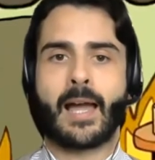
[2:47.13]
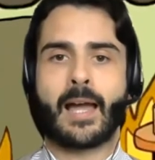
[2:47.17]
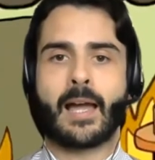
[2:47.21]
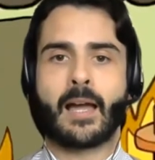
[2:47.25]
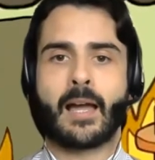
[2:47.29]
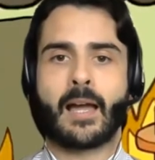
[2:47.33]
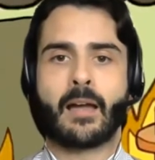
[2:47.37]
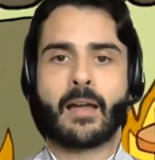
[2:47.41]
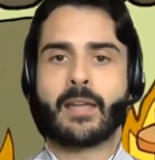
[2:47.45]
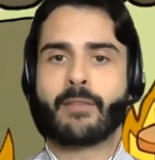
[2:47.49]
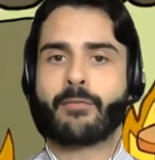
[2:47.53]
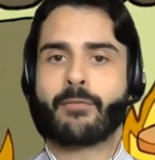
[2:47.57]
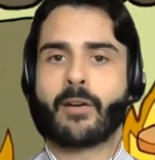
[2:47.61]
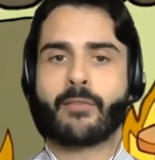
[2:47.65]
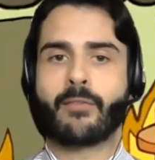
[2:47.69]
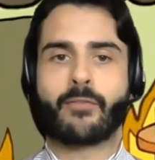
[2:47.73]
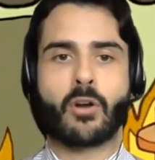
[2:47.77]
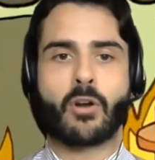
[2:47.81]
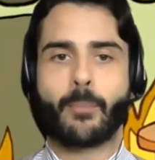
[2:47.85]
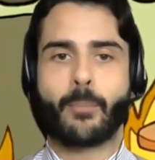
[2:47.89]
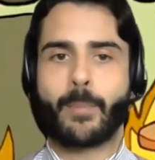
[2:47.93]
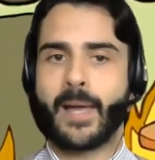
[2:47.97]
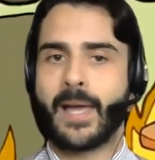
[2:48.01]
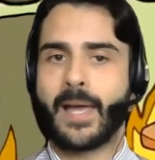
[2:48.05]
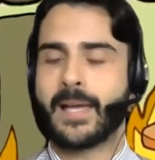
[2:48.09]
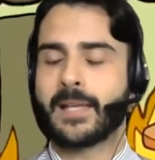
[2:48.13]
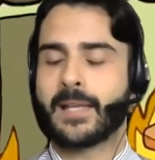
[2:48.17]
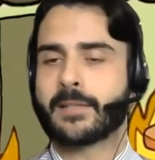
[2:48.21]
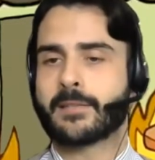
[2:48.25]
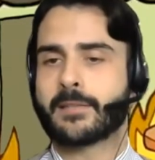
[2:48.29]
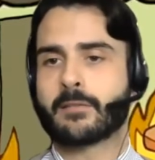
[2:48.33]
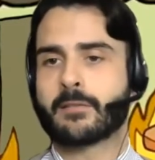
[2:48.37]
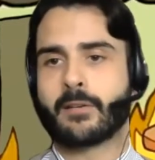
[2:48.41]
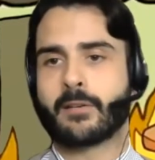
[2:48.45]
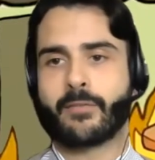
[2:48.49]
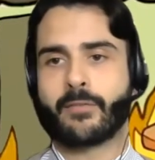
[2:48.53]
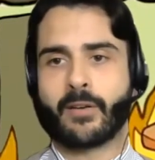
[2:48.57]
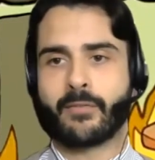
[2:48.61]
if I've got
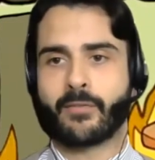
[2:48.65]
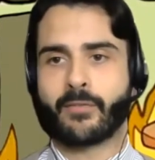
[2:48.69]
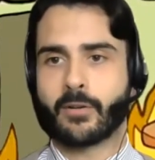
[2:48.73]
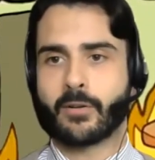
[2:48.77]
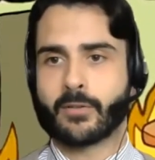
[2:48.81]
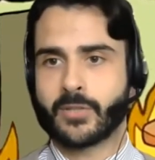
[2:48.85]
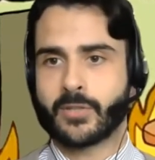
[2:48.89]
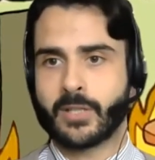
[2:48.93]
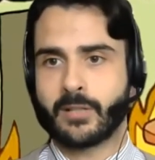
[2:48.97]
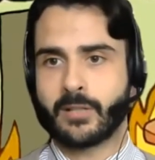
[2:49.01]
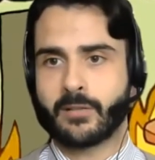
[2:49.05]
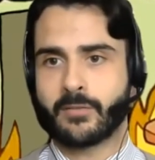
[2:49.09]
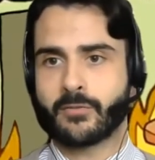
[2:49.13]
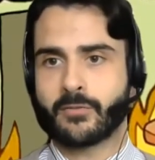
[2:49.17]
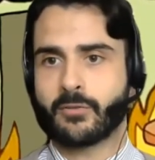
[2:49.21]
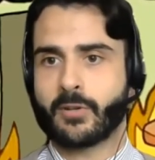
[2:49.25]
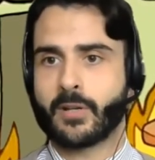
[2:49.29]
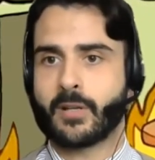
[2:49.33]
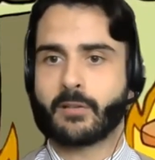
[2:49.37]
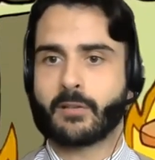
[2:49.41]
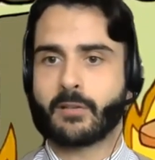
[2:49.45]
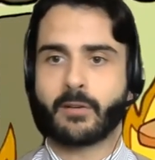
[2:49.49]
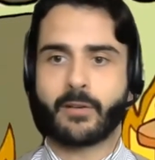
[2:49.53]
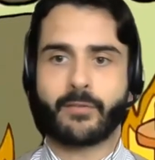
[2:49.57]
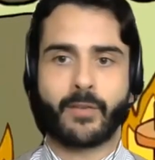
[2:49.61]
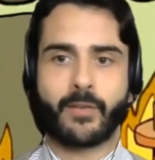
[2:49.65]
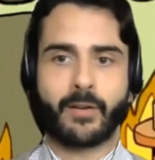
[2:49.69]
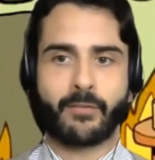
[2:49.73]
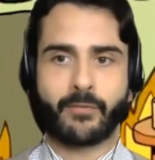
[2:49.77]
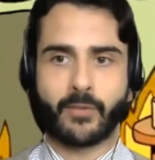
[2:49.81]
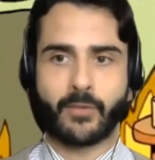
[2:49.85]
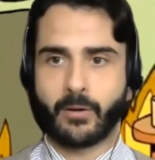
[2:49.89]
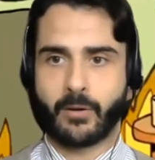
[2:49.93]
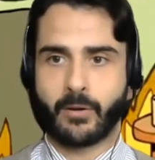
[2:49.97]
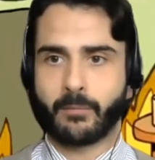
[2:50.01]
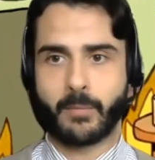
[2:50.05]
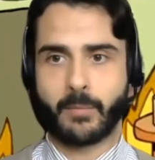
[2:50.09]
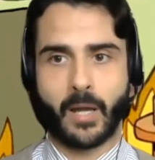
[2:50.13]
pets, or if I've got children, or if I've
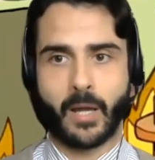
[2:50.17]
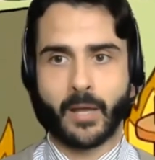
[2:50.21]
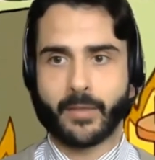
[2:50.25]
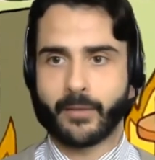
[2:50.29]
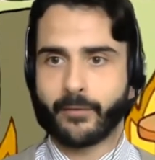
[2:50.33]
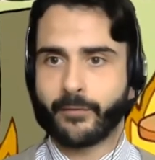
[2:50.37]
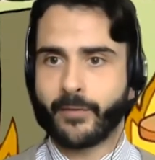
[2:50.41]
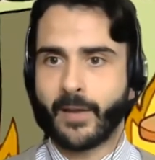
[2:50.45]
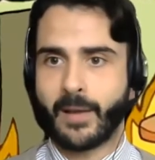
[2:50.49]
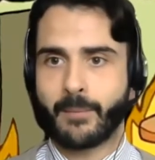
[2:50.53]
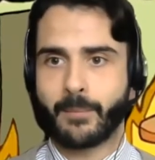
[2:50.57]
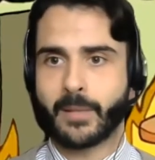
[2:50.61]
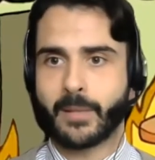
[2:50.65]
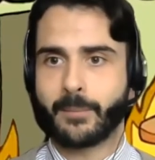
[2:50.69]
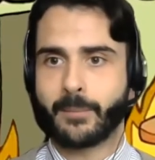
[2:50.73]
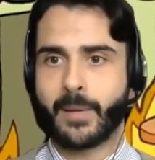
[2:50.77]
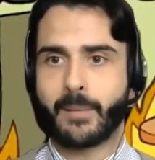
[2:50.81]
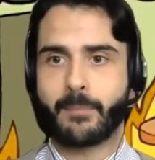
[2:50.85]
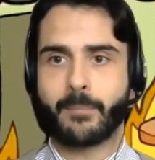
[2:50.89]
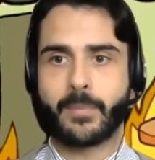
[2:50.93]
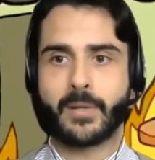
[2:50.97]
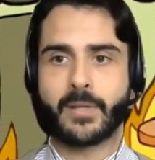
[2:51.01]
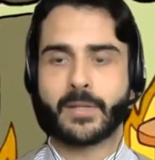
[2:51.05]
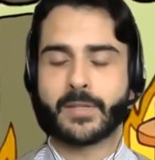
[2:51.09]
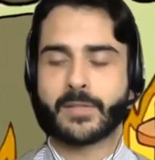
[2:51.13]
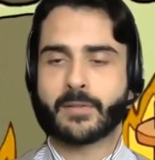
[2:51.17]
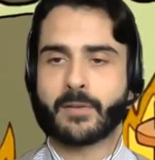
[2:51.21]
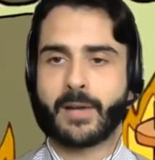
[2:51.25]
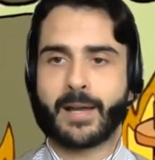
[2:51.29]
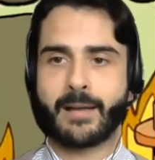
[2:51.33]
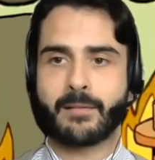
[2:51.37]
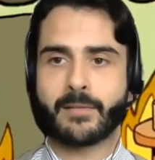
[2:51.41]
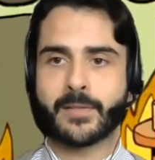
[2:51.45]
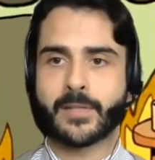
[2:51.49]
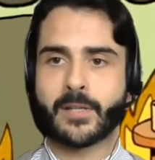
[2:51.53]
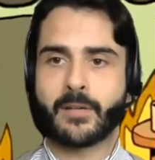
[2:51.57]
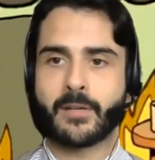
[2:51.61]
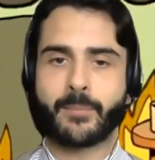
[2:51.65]
got other family members or
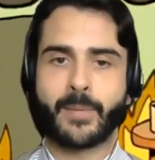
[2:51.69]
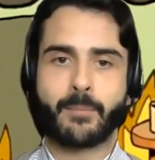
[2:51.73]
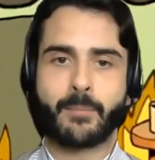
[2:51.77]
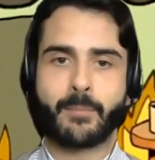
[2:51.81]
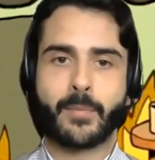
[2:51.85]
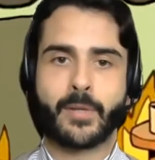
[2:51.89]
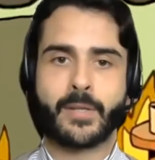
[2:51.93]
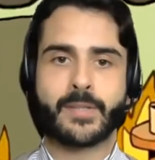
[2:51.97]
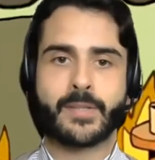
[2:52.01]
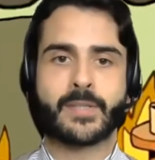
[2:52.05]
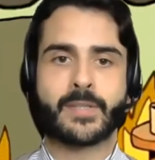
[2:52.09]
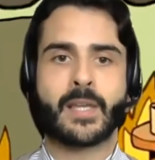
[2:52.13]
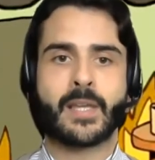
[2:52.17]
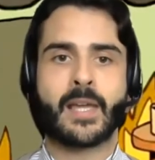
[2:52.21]
household members,